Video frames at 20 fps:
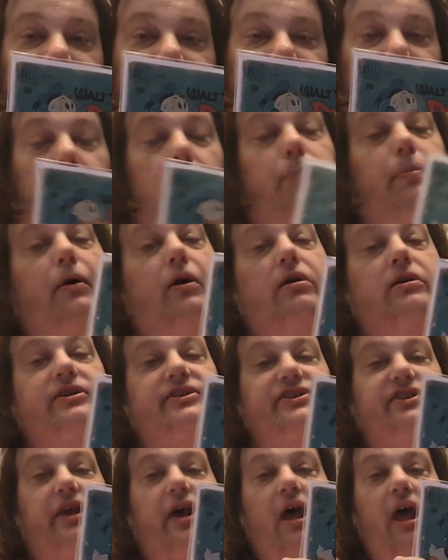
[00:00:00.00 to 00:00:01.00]
it's Carl
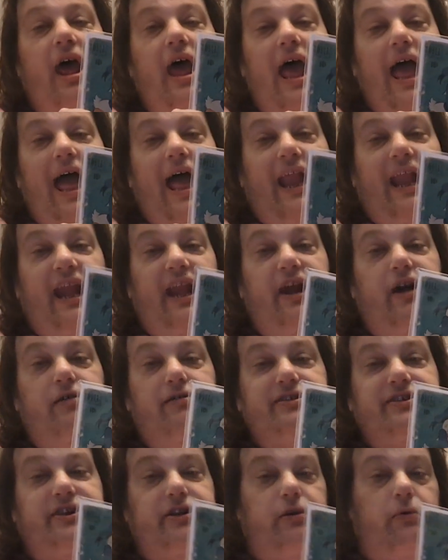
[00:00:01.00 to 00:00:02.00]
Barks. And I
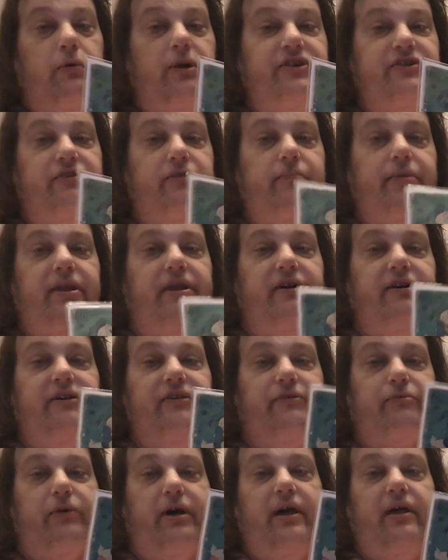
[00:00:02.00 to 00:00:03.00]
know it's an original
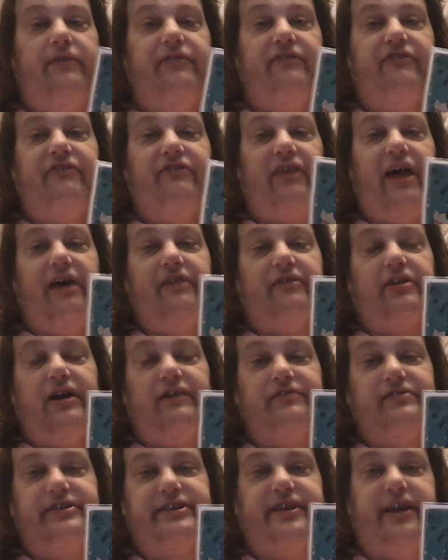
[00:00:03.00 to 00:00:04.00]
because, well, this is how the
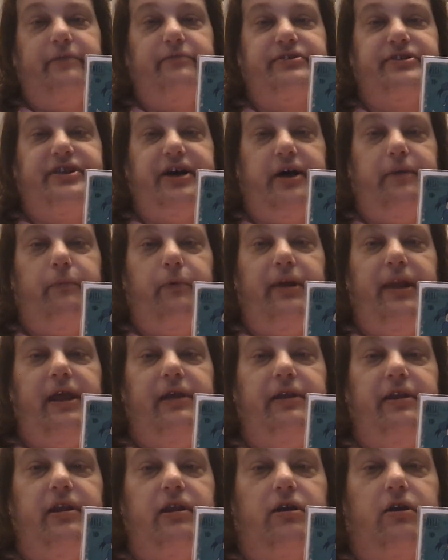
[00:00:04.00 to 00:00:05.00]
cover design was done when
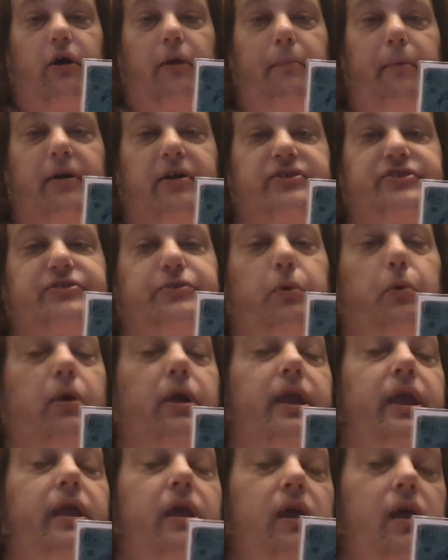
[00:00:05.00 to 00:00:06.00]
they did a Carl Barks
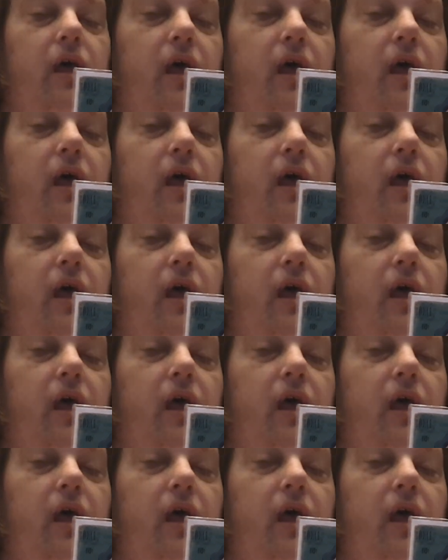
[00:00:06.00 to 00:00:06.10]
story.